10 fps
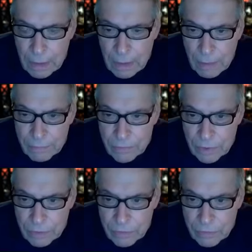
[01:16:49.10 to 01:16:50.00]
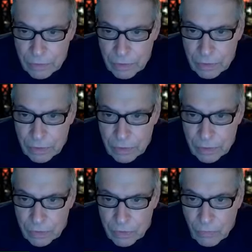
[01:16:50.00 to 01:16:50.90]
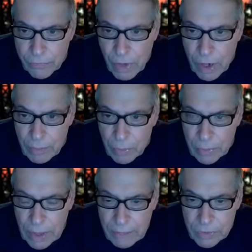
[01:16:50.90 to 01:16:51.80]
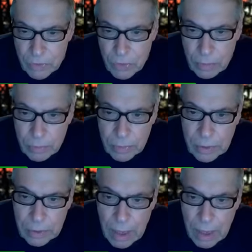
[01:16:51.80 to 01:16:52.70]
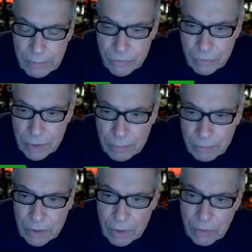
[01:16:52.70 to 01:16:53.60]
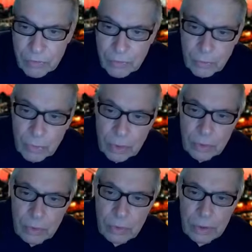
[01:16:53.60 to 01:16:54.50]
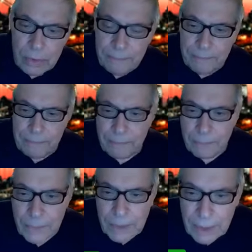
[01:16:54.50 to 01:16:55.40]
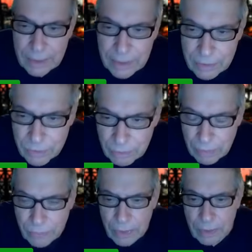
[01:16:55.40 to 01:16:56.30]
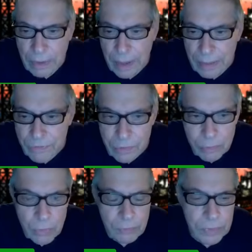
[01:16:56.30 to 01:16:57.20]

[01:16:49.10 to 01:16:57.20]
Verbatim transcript: Howard says, so far I'm only having trouble with the live stream. Videos work good. Okay, that's terrific. I'll have some more